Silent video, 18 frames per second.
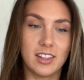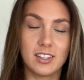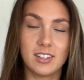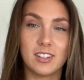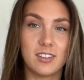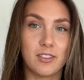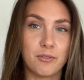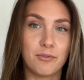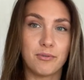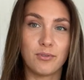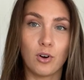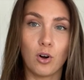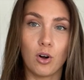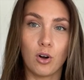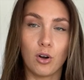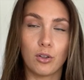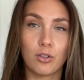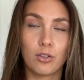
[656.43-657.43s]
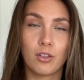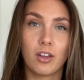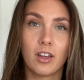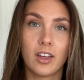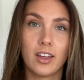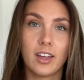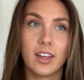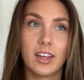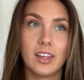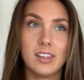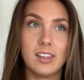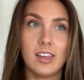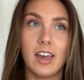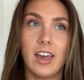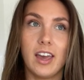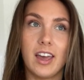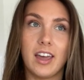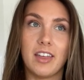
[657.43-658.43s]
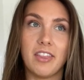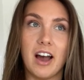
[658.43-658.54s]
This is the 4th year